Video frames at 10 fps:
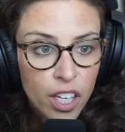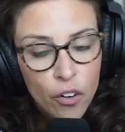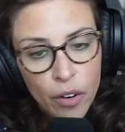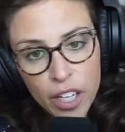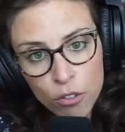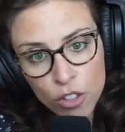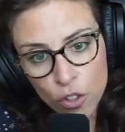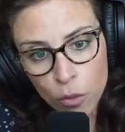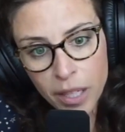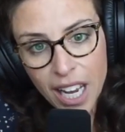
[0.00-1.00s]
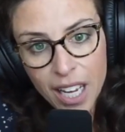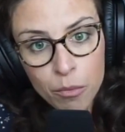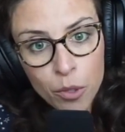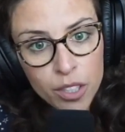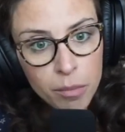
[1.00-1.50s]
great, you just told me to add
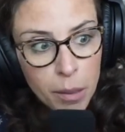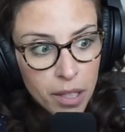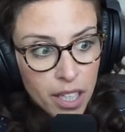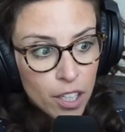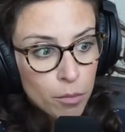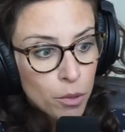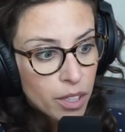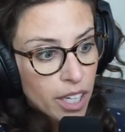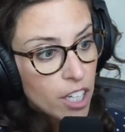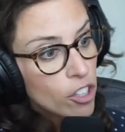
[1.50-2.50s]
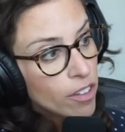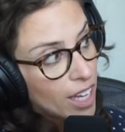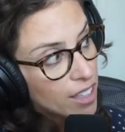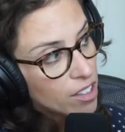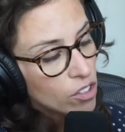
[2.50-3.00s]
more to my plate. Communication,
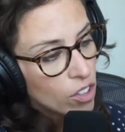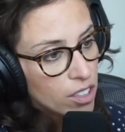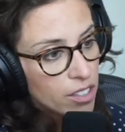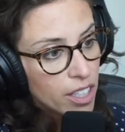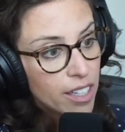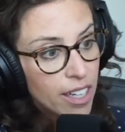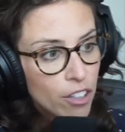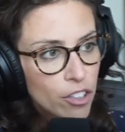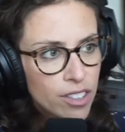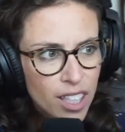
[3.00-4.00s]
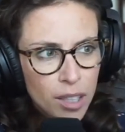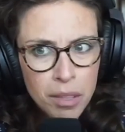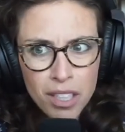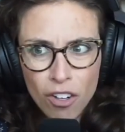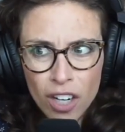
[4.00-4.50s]
that's exhausting. And now you're telling
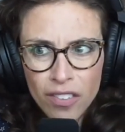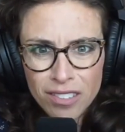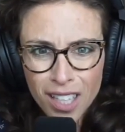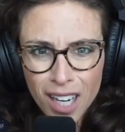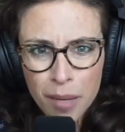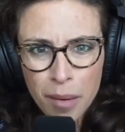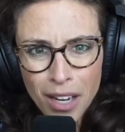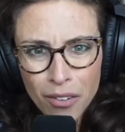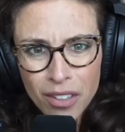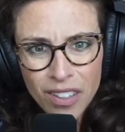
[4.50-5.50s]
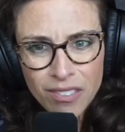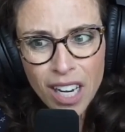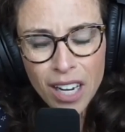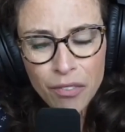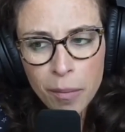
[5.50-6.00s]
me to carve out time. I don't even have
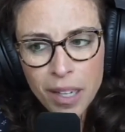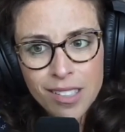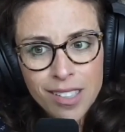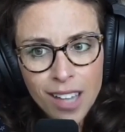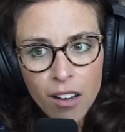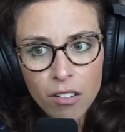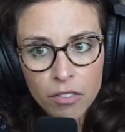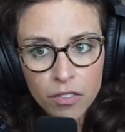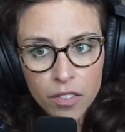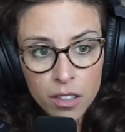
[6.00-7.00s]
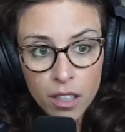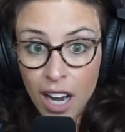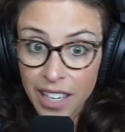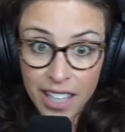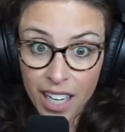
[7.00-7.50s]
time for myself.
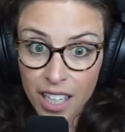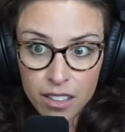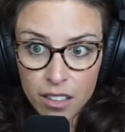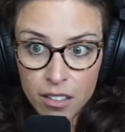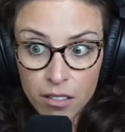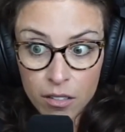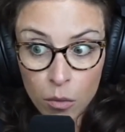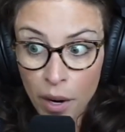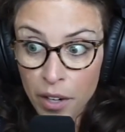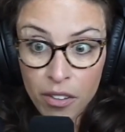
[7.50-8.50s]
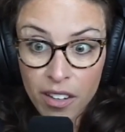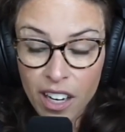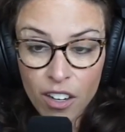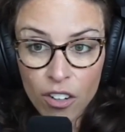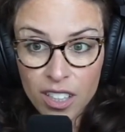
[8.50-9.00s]
I get it. Why do you think
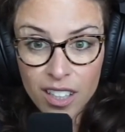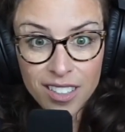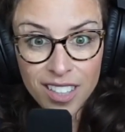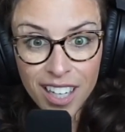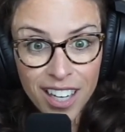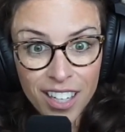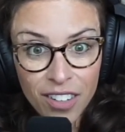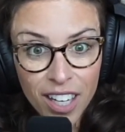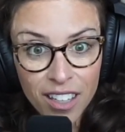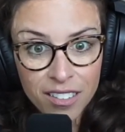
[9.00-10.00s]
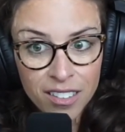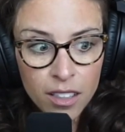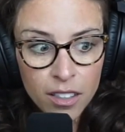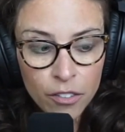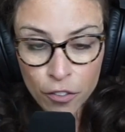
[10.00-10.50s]
I called it the decade of hell?
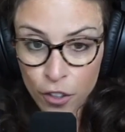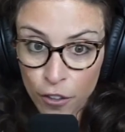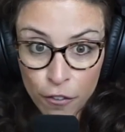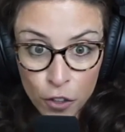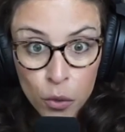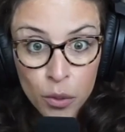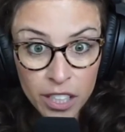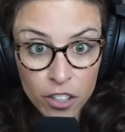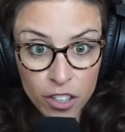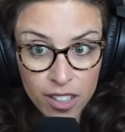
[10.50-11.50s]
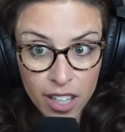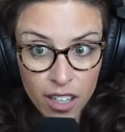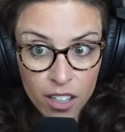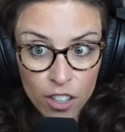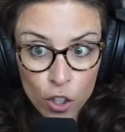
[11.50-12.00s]
For a few years
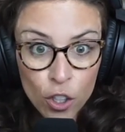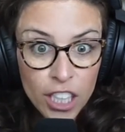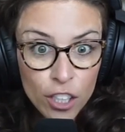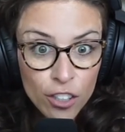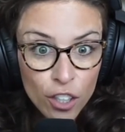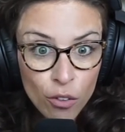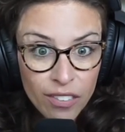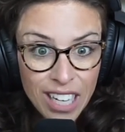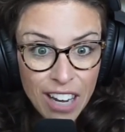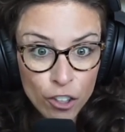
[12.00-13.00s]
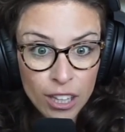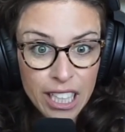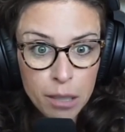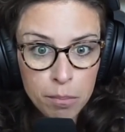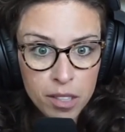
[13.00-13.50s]
there, you literally don't even have your
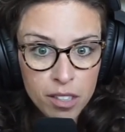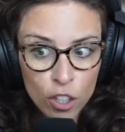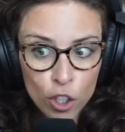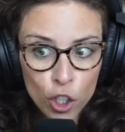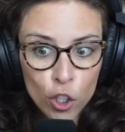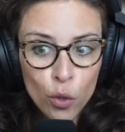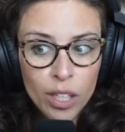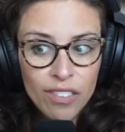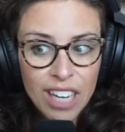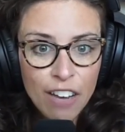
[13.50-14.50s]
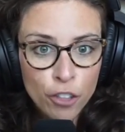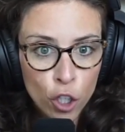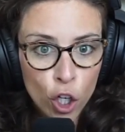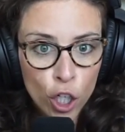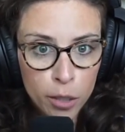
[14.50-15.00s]
limbs. You don't even have
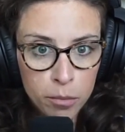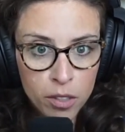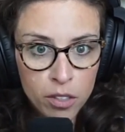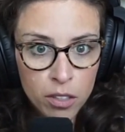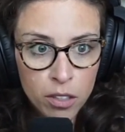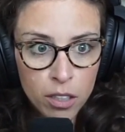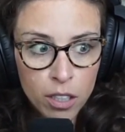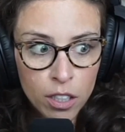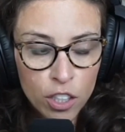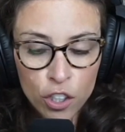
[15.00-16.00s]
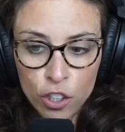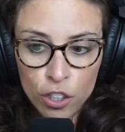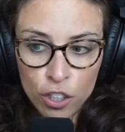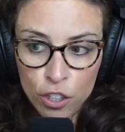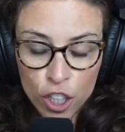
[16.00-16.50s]
your arms.
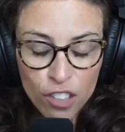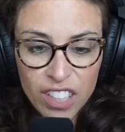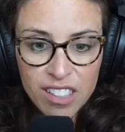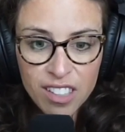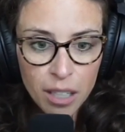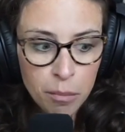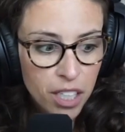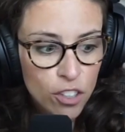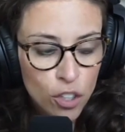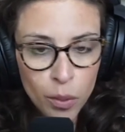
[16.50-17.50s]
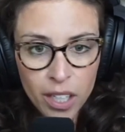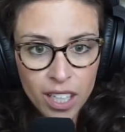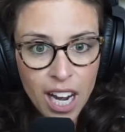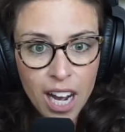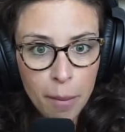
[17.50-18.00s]
You're schwitzing because you're wearing
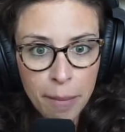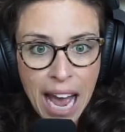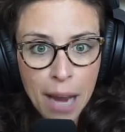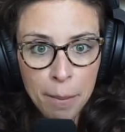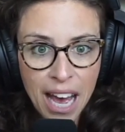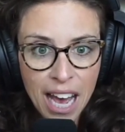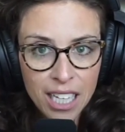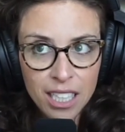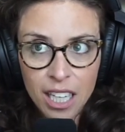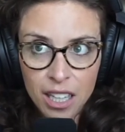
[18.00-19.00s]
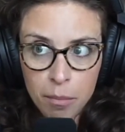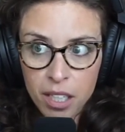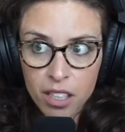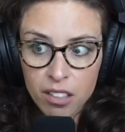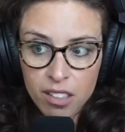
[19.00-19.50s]
a backpack and in the
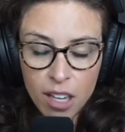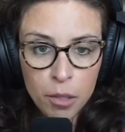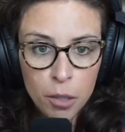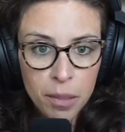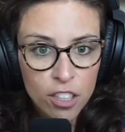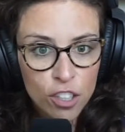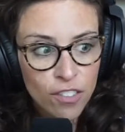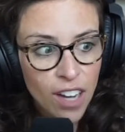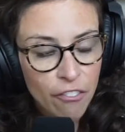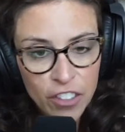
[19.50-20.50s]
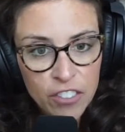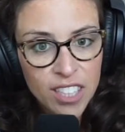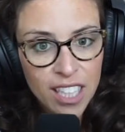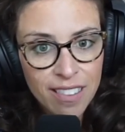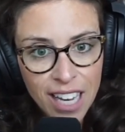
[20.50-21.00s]
middle of summer because you've got
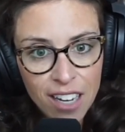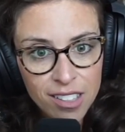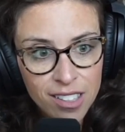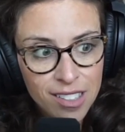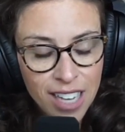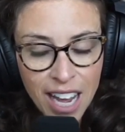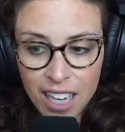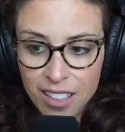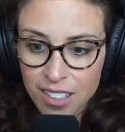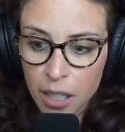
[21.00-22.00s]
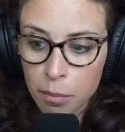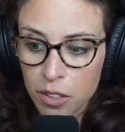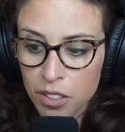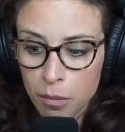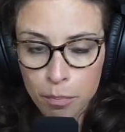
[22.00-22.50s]
15,000 snacks,
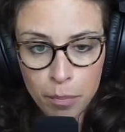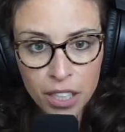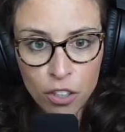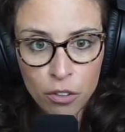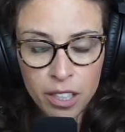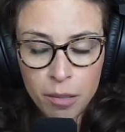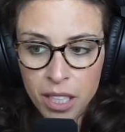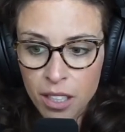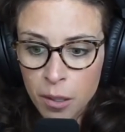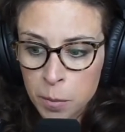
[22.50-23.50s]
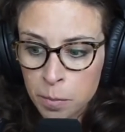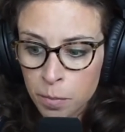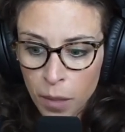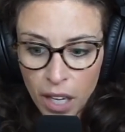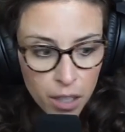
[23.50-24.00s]
diapers, and butt cream and
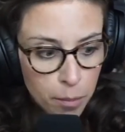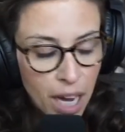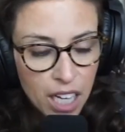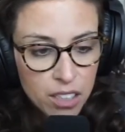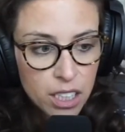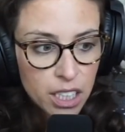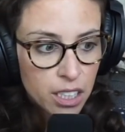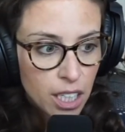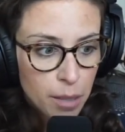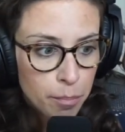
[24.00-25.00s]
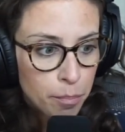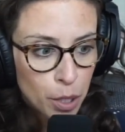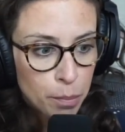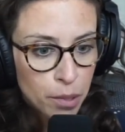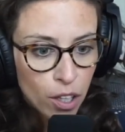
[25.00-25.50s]
a bottle and
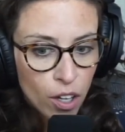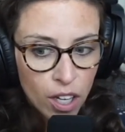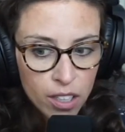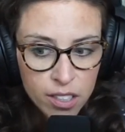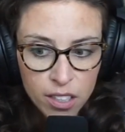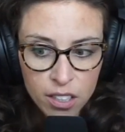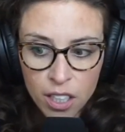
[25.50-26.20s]
burp cloths and